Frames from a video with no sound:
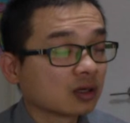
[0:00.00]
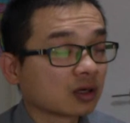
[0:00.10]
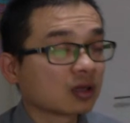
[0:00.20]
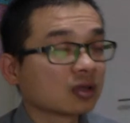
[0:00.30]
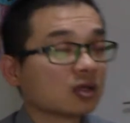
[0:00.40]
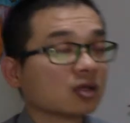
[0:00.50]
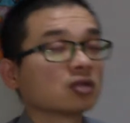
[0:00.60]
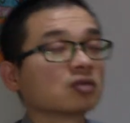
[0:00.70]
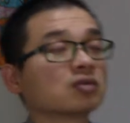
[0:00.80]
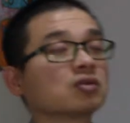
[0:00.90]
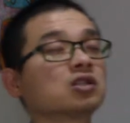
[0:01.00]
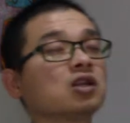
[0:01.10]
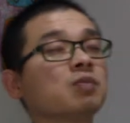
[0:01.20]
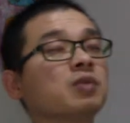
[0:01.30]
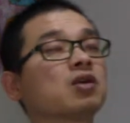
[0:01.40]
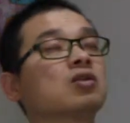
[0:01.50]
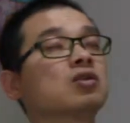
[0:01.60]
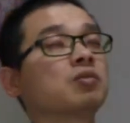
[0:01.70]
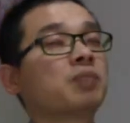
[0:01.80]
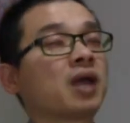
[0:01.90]
Okay. Sleeping on
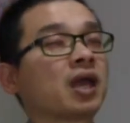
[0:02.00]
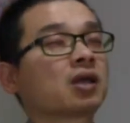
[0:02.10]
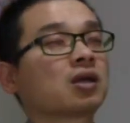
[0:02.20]
your back,